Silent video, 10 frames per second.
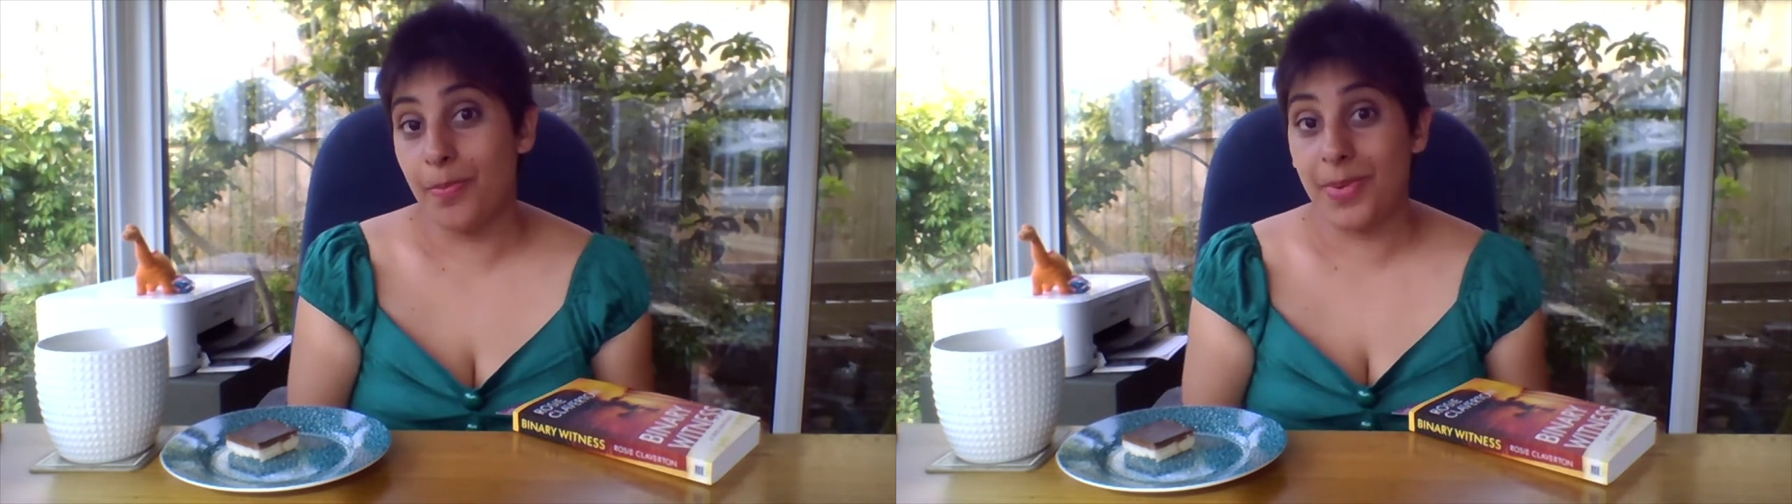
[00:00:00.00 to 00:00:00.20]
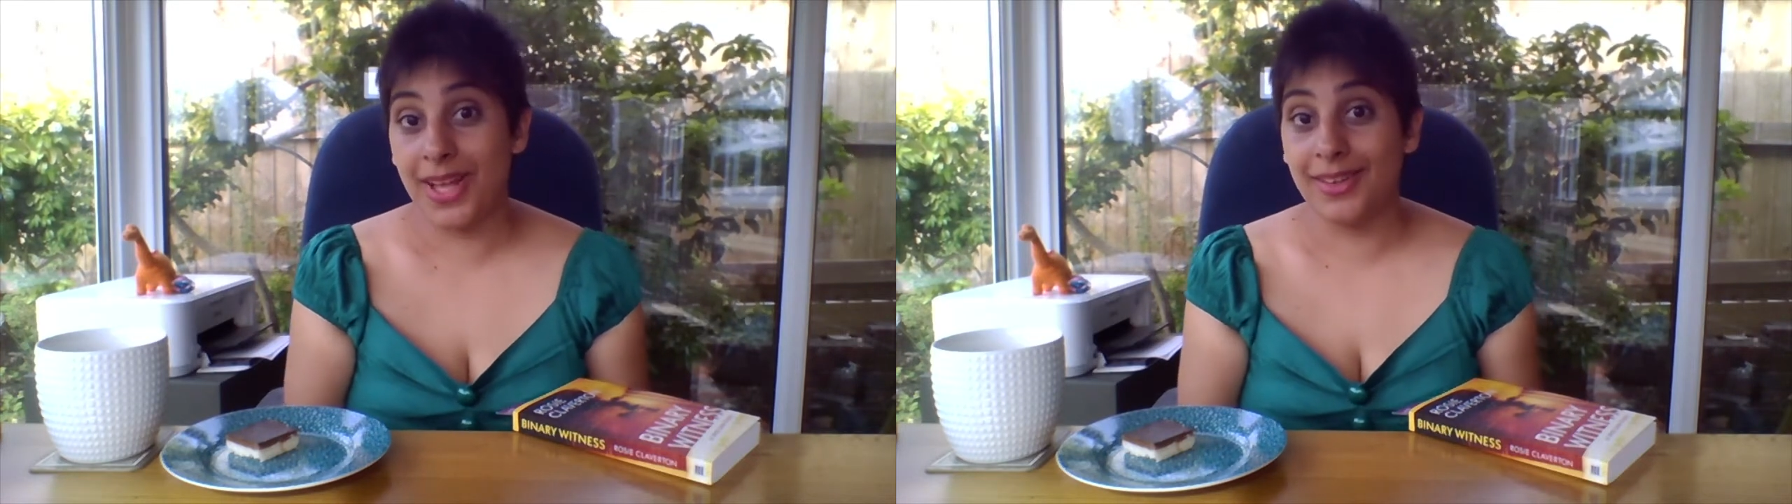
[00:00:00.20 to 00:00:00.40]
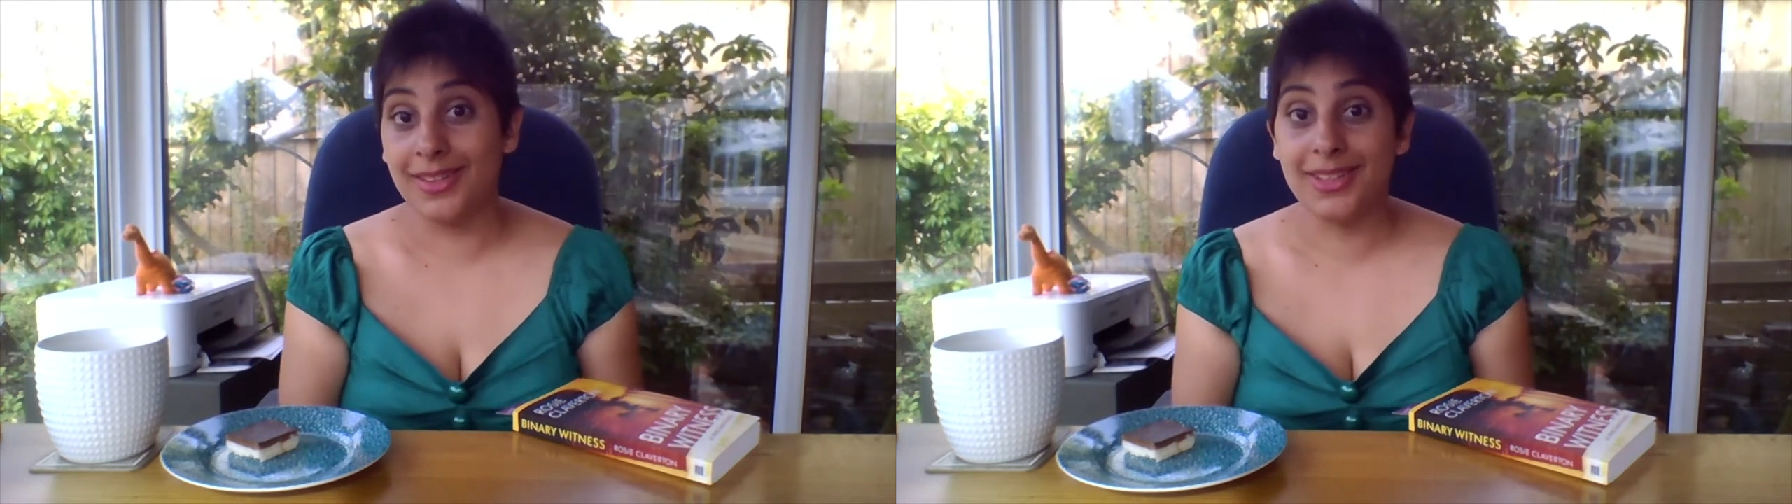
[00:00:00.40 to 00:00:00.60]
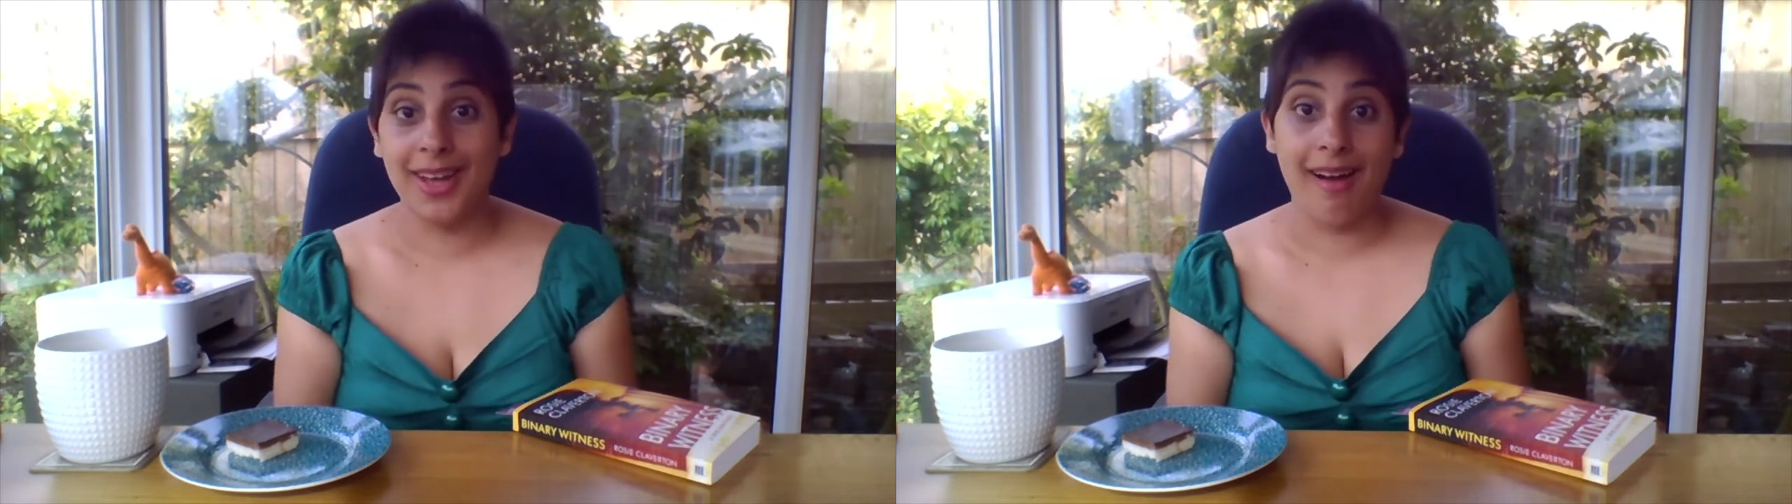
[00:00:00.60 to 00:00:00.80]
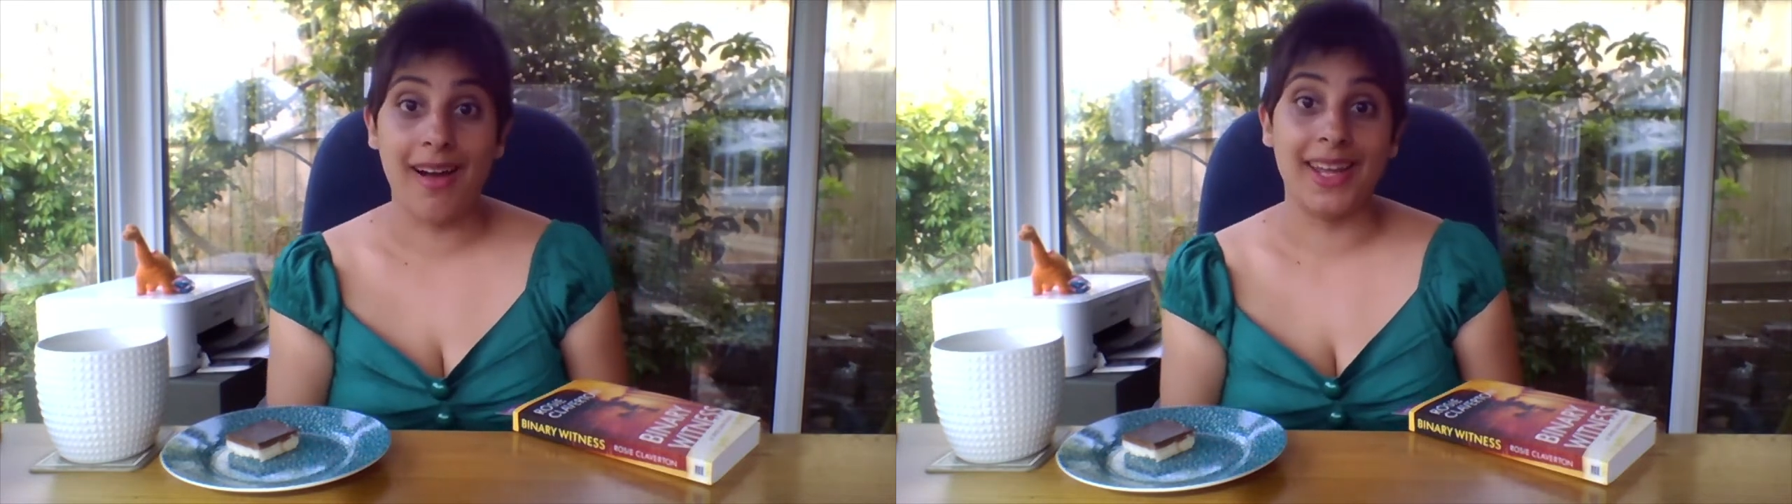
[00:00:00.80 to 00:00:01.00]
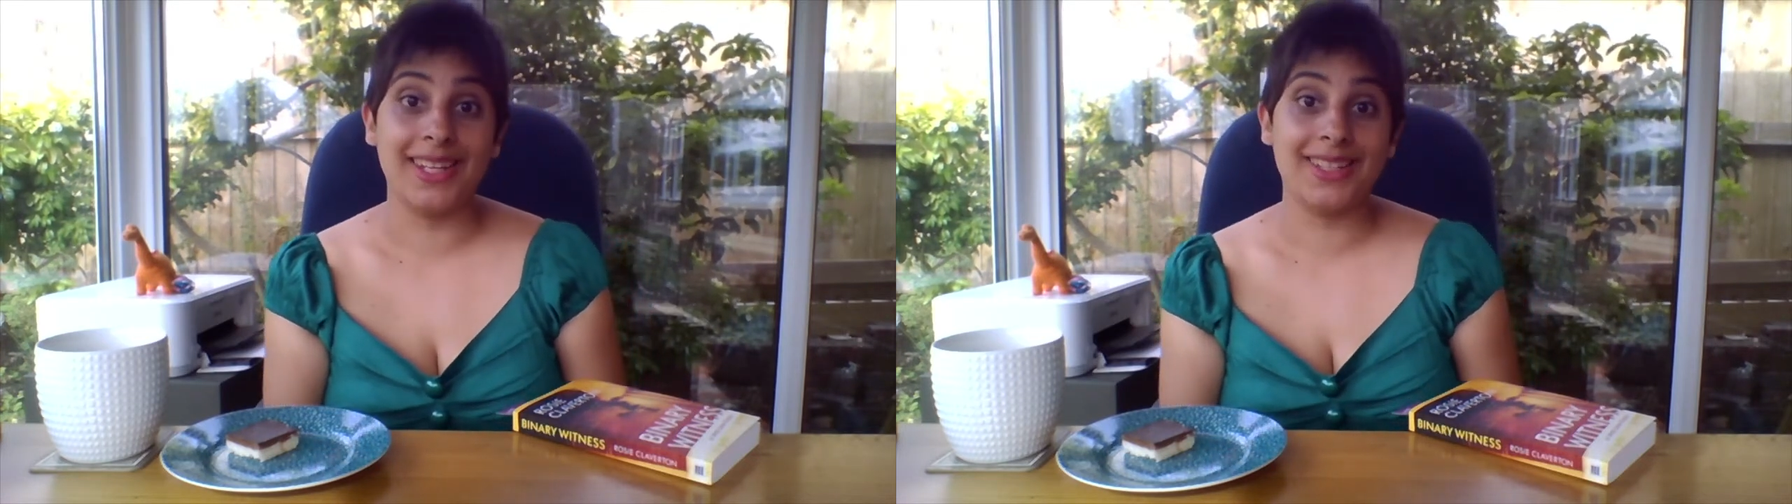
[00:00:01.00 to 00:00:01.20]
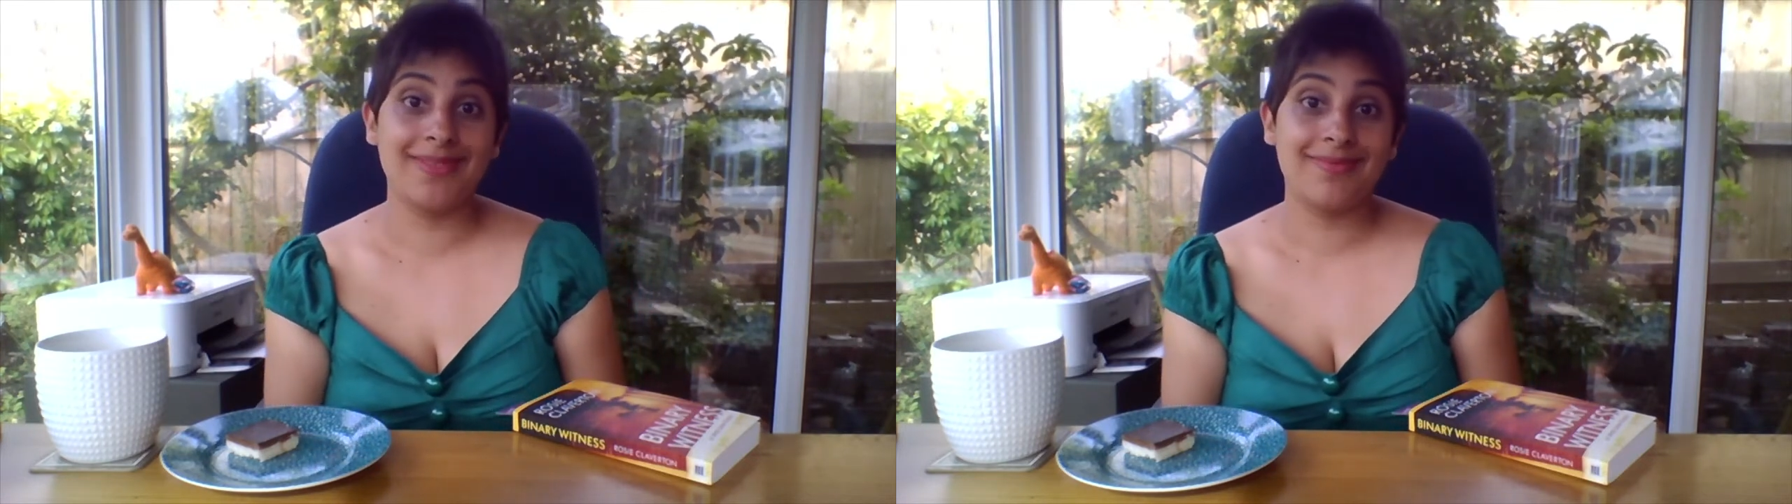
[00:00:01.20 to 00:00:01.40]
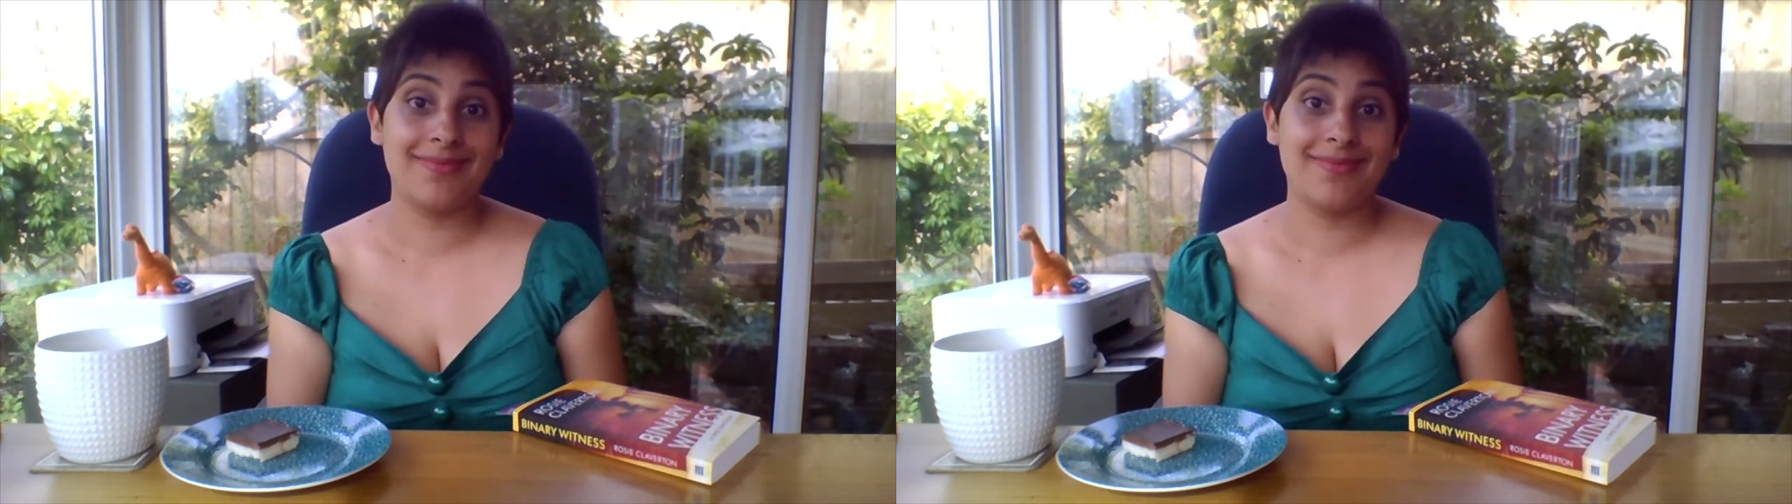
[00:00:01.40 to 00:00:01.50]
build, height,